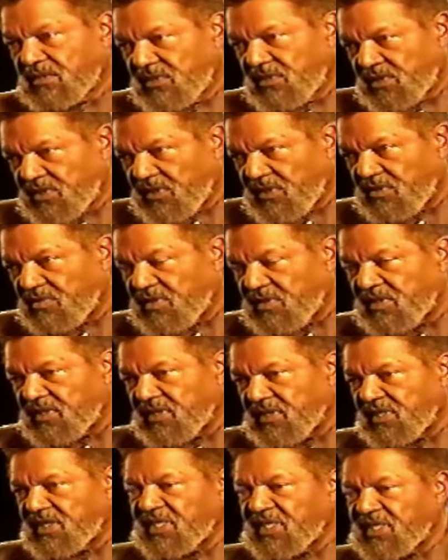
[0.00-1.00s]
so
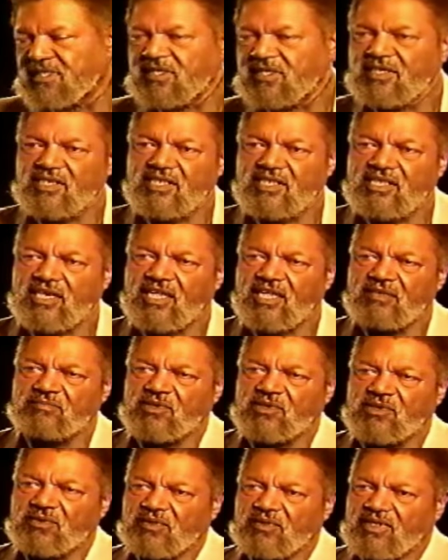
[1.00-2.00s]
they took the
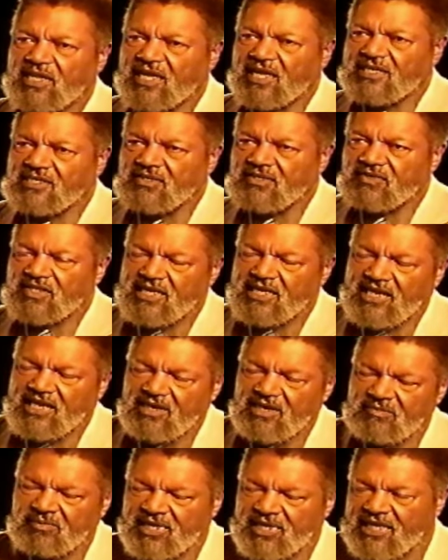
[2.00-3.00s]
guns but I told the
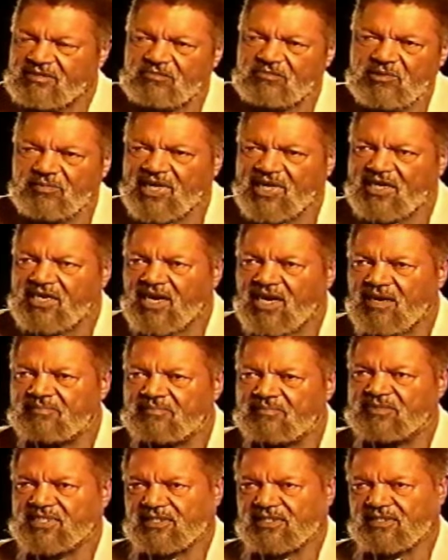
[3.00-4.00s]
guy to pass me my
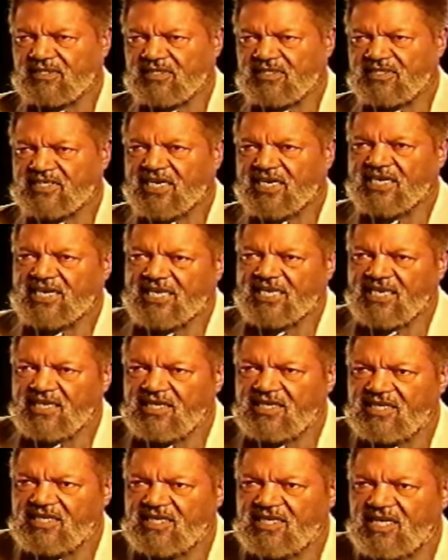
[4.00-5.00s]
carbine as I got
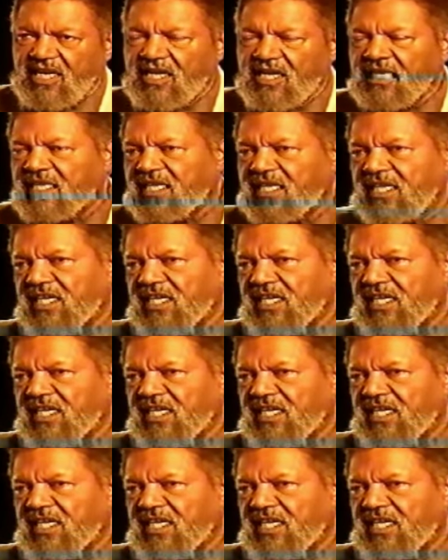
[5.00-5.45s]
out of the car